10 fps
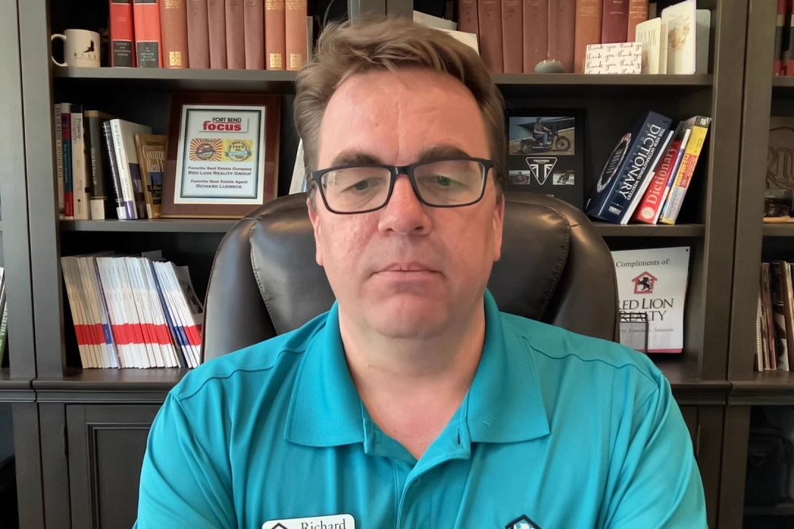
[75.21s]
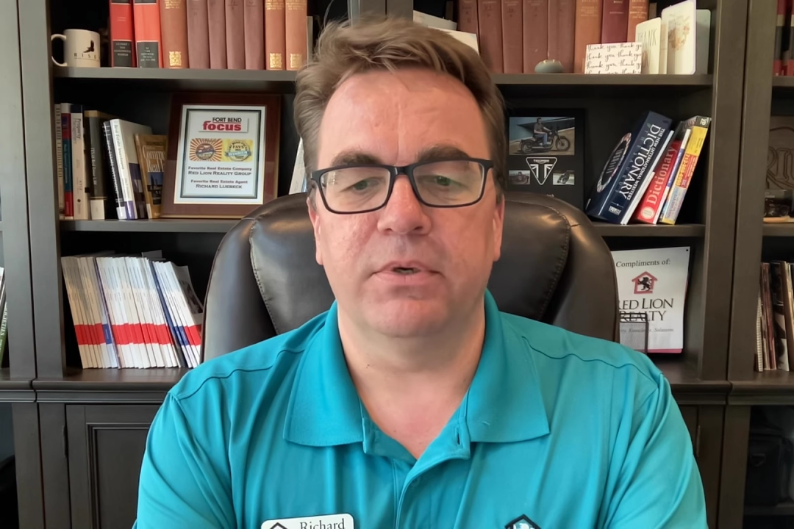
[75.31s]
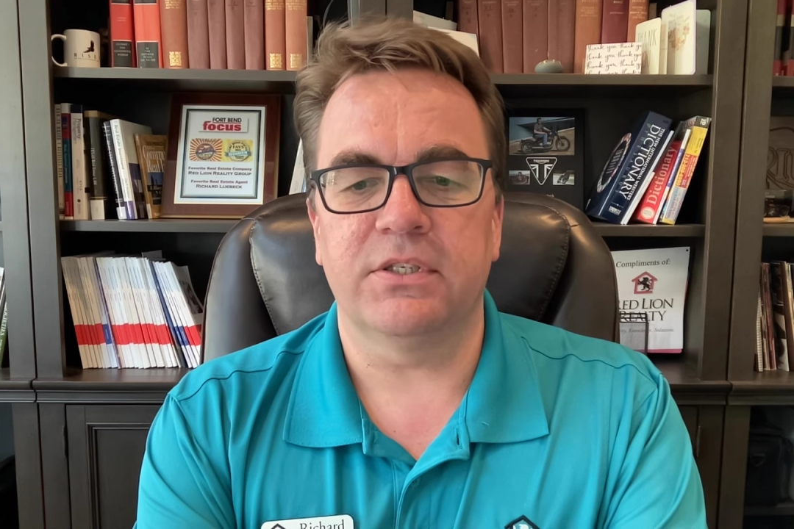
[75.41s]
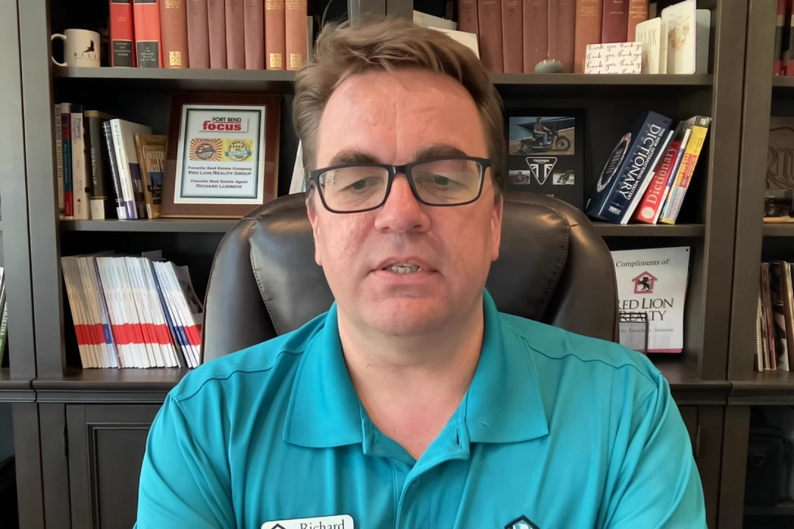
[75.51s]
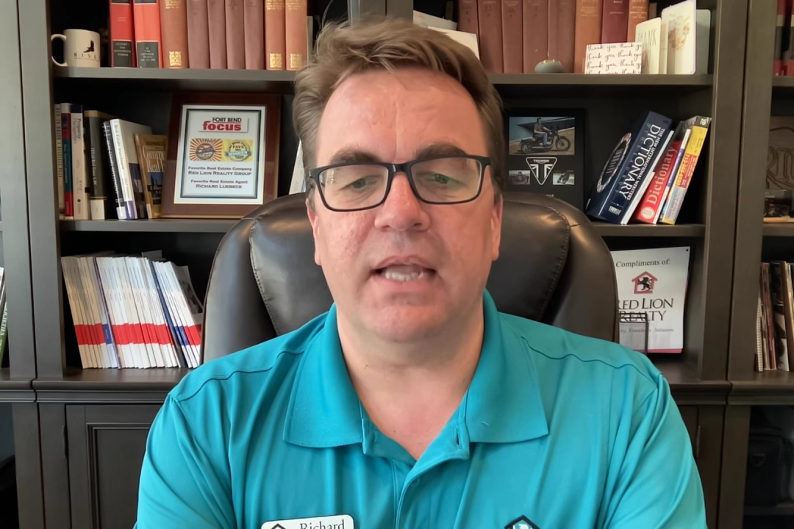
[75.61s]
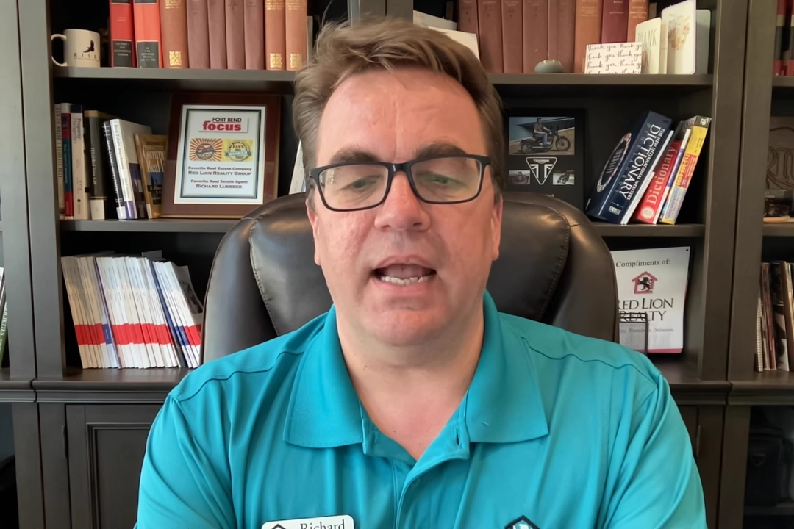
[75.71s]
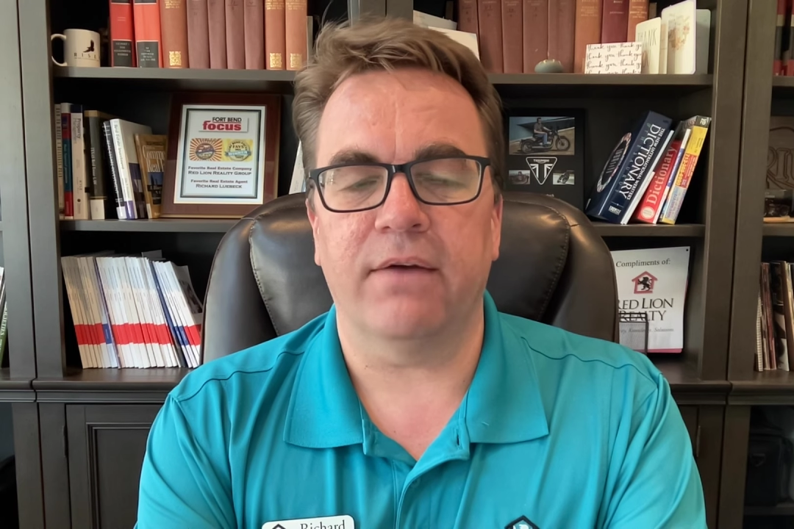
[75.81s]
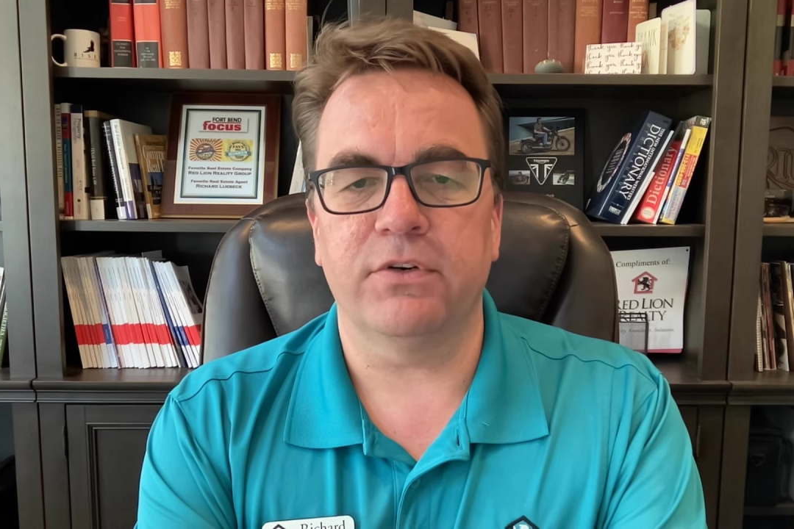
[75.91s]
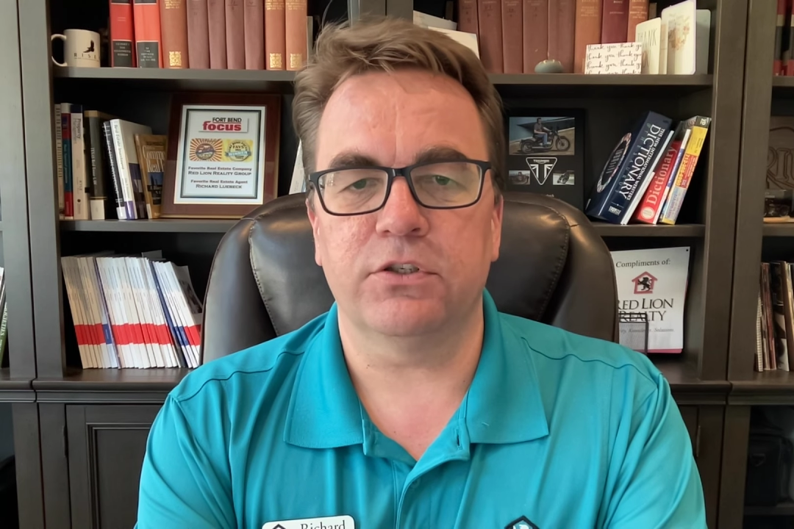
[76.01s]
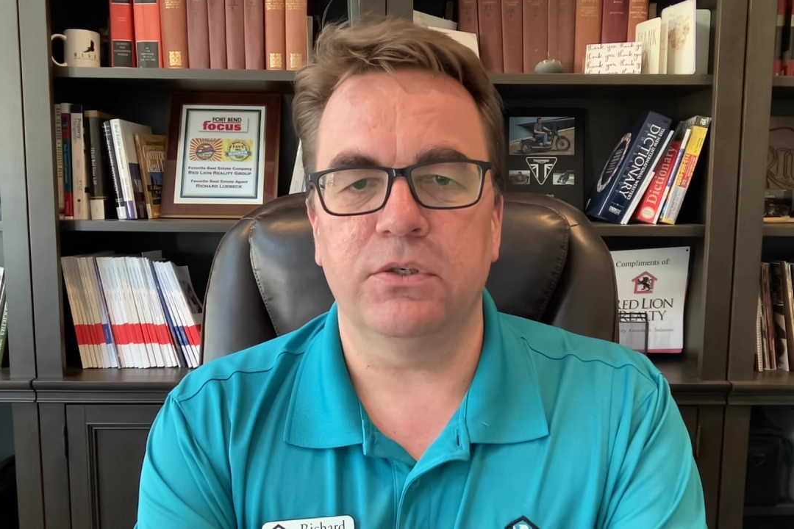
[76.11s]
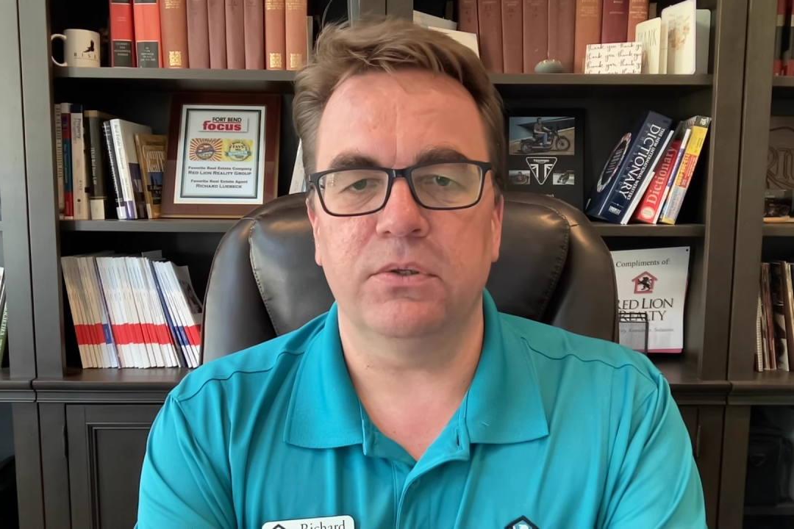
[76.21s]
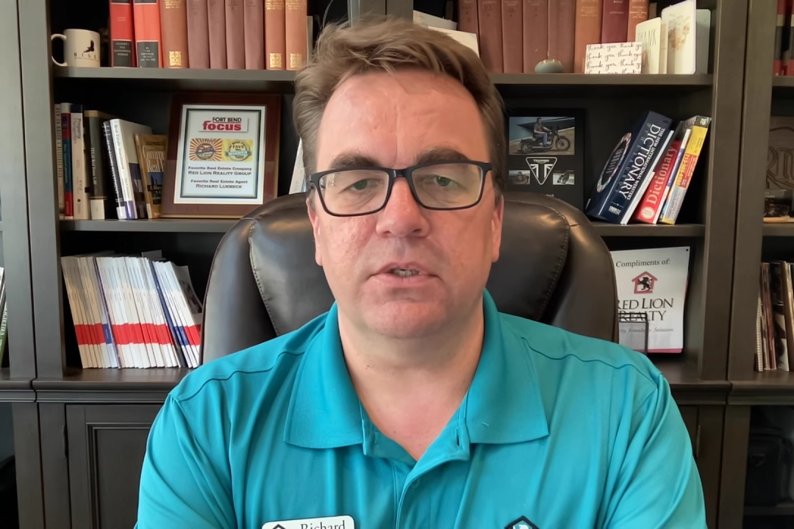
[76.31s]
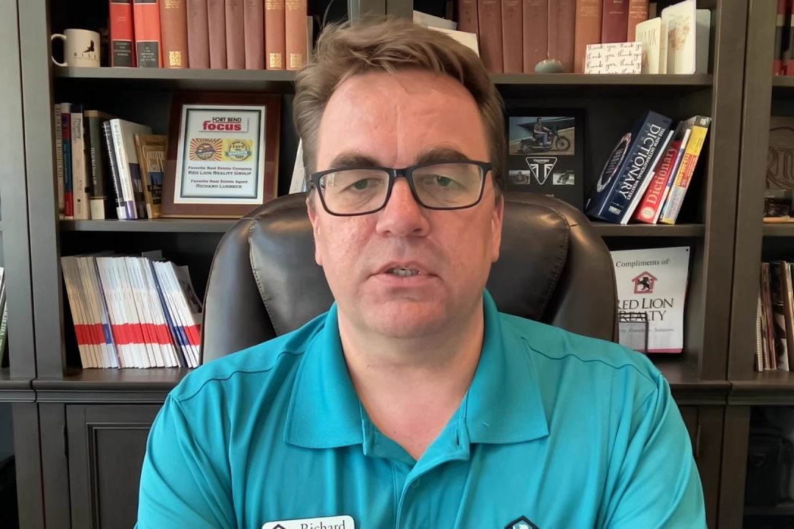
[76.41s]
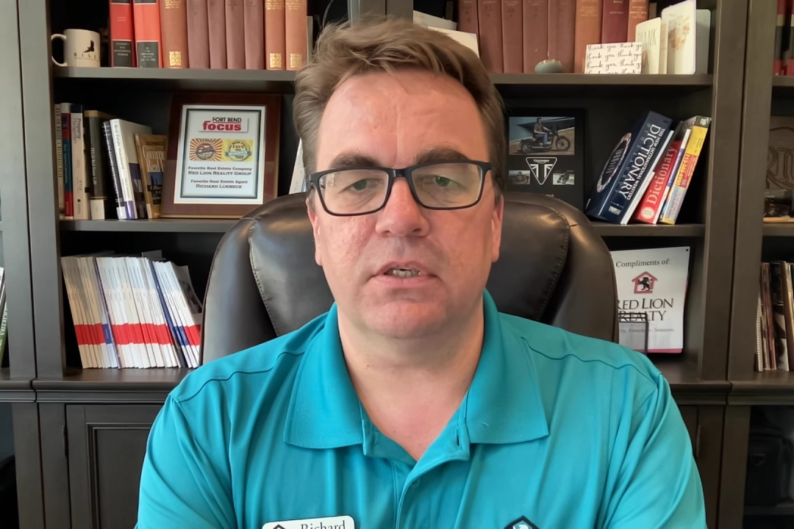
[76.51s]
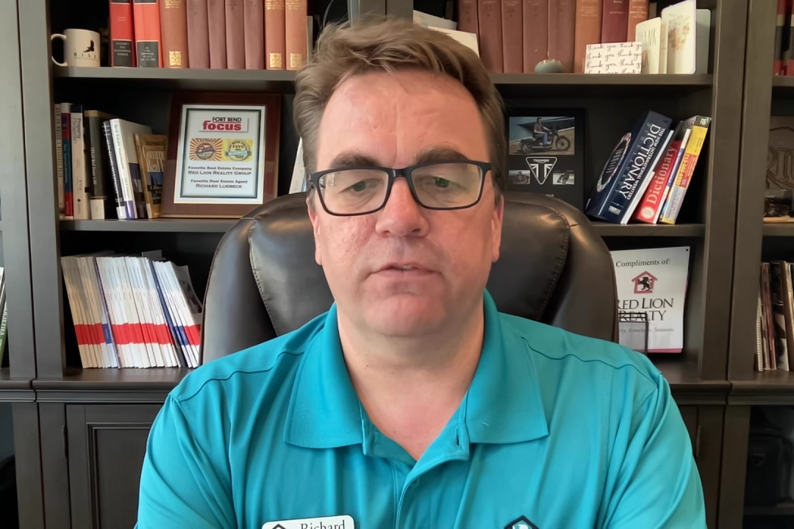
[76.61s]
Puts the average new
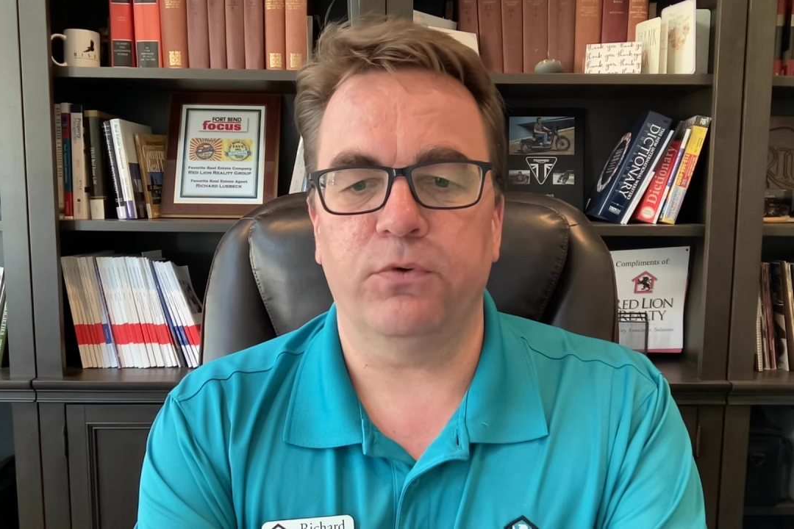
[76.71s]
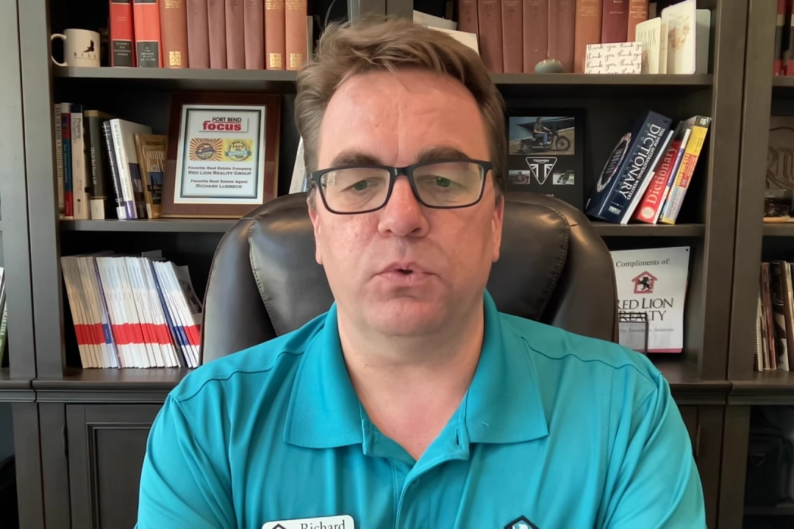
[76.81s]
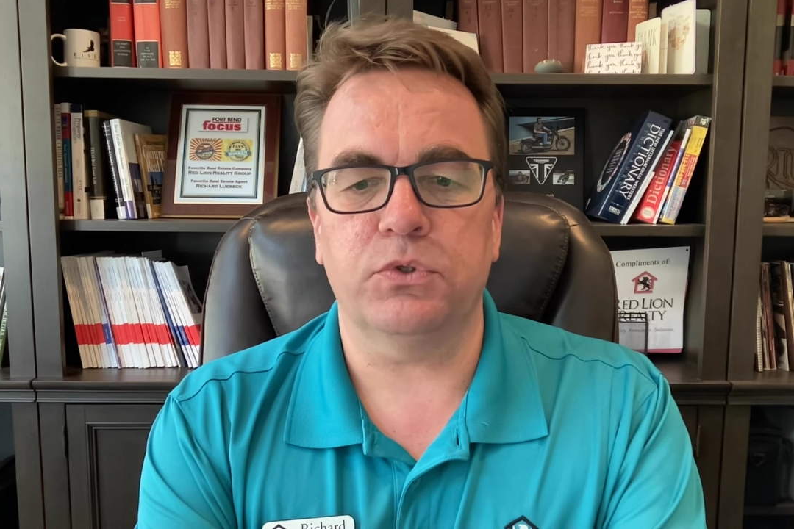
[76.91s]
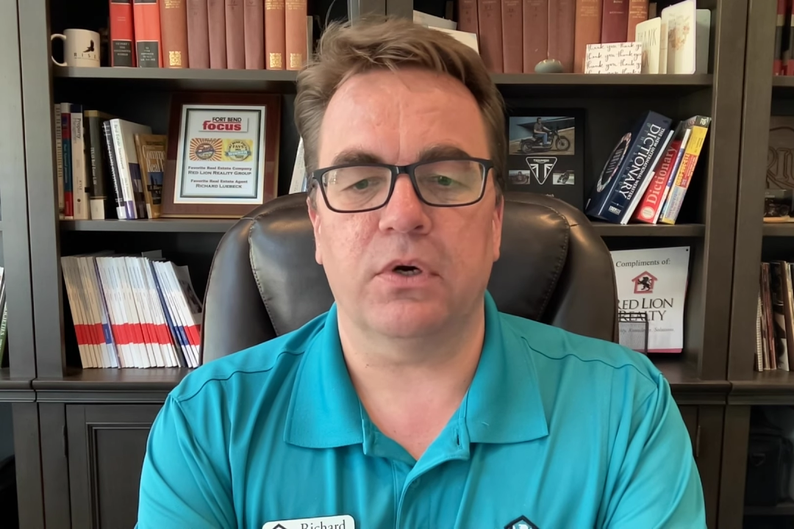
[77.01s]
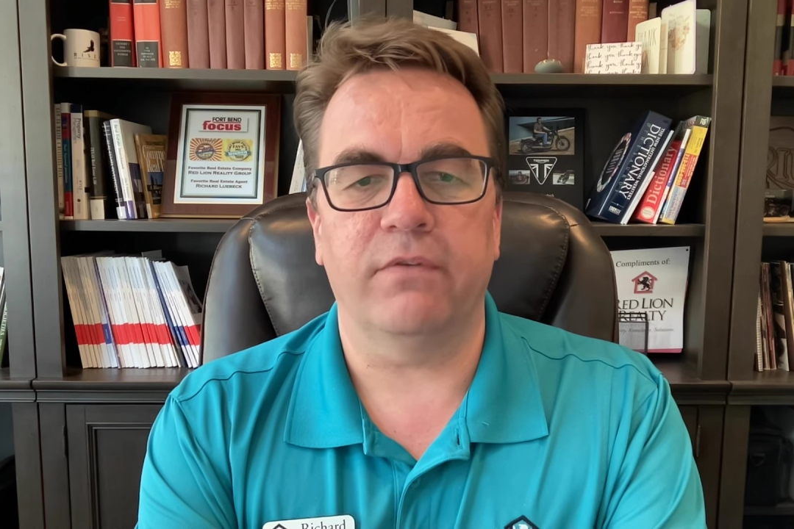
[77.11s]
listing in Fulshear